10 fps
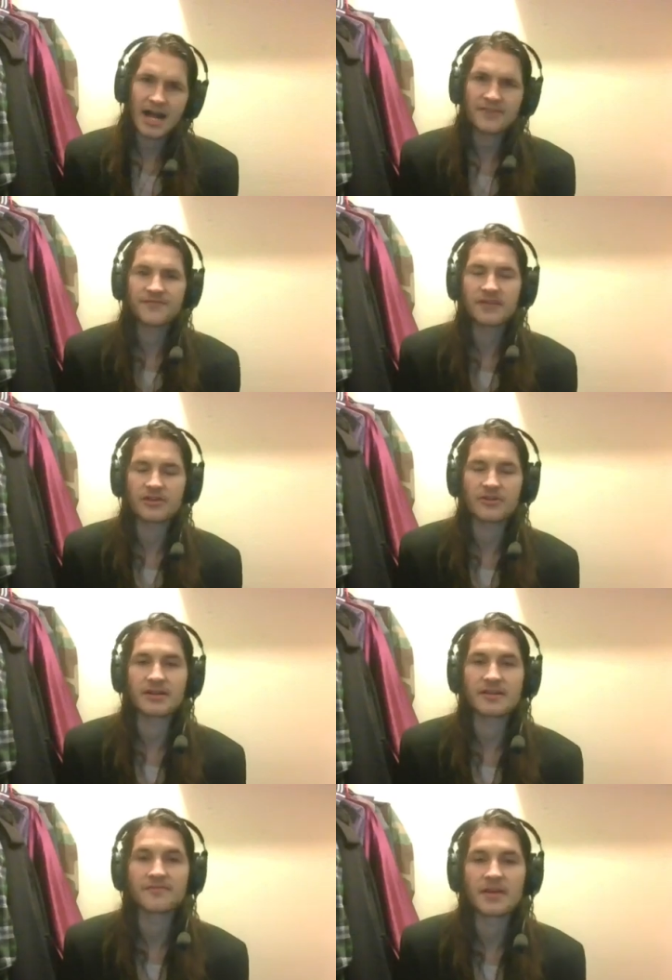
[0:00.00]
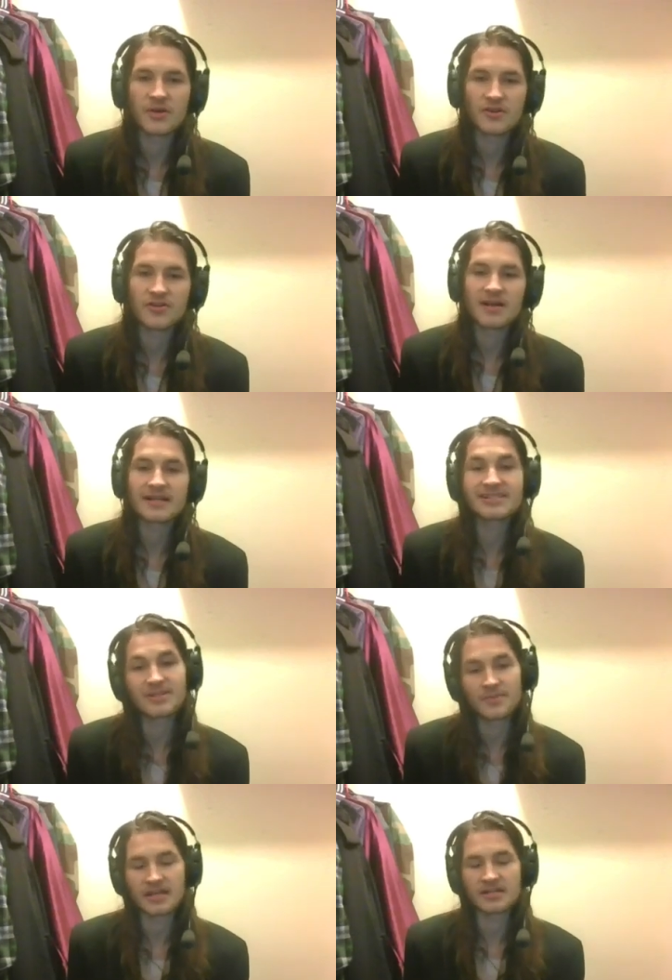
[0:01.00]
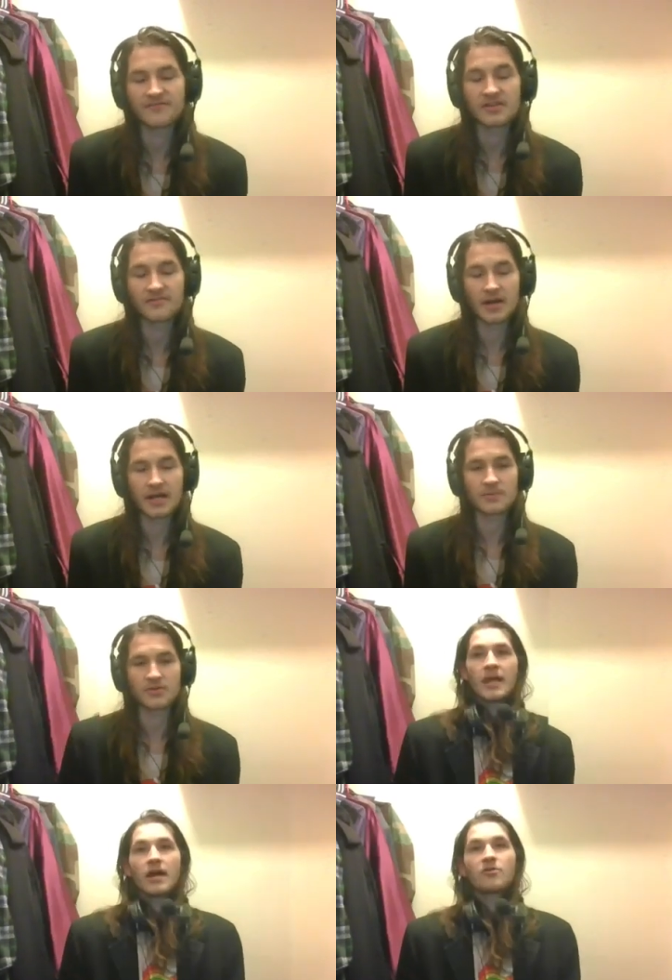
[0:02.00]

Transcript: how to figure out if a Pokemon is competitively viable.